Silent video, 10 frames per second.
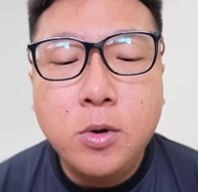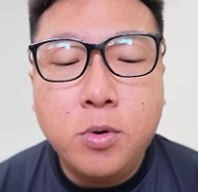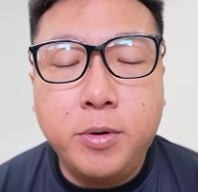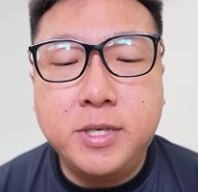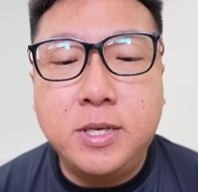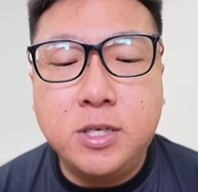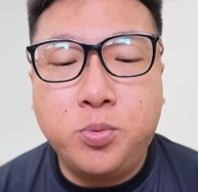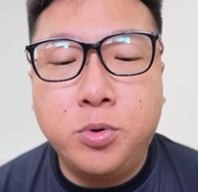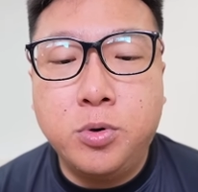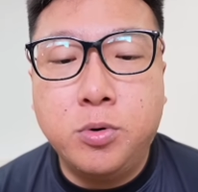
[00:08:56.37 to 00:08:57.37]
whereas this
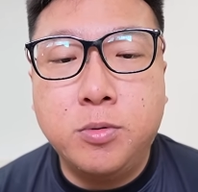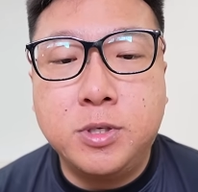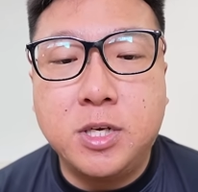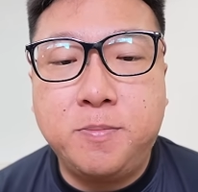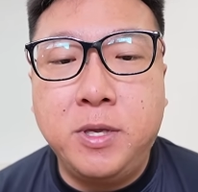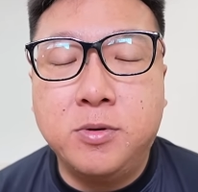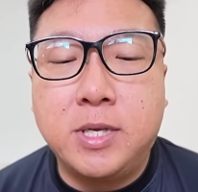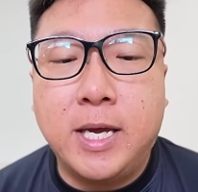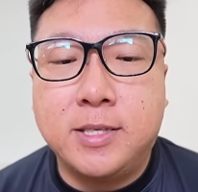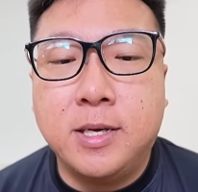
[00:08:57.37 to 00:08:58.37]
will just be
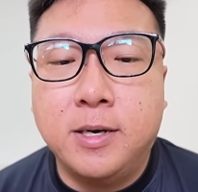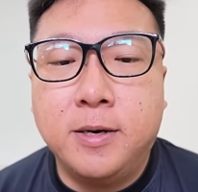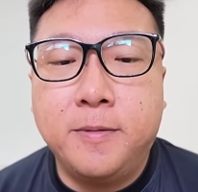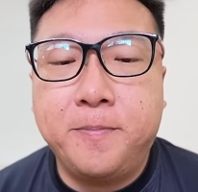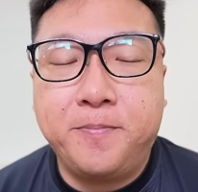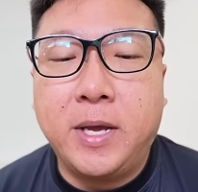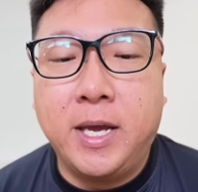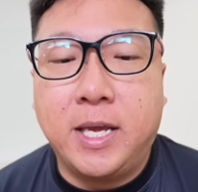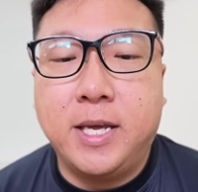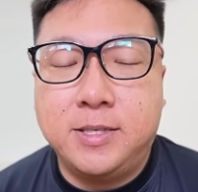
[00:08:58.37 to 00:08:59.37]
used as,
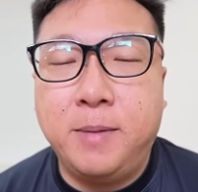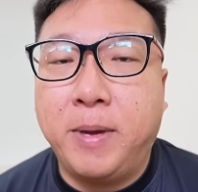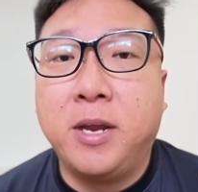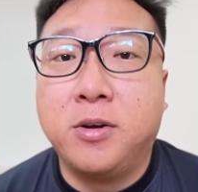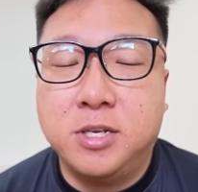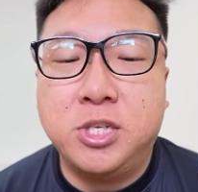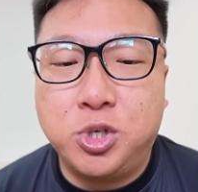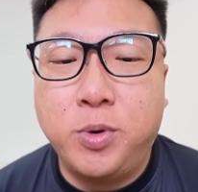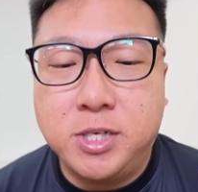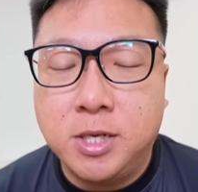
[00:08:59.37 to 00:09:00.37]
I guess, depending on the
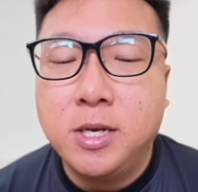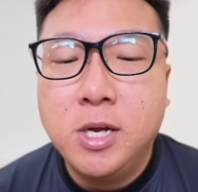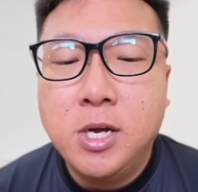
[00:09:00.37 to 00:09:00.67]
situation.